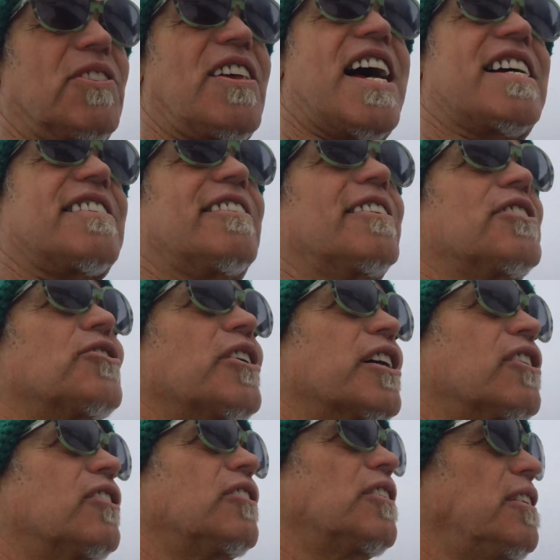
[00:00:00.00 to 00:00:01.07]
last little
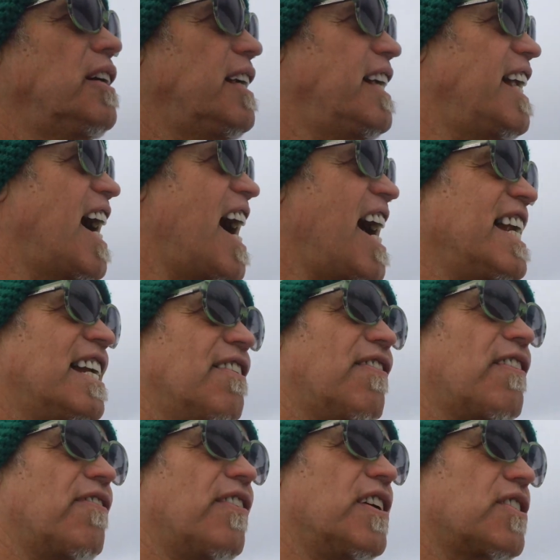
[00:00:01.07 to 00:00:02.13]
trickle, nine
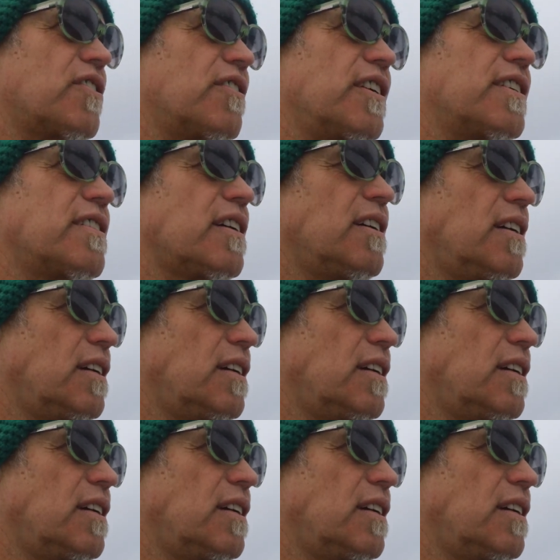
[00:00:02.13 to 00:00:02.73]
different fisheries.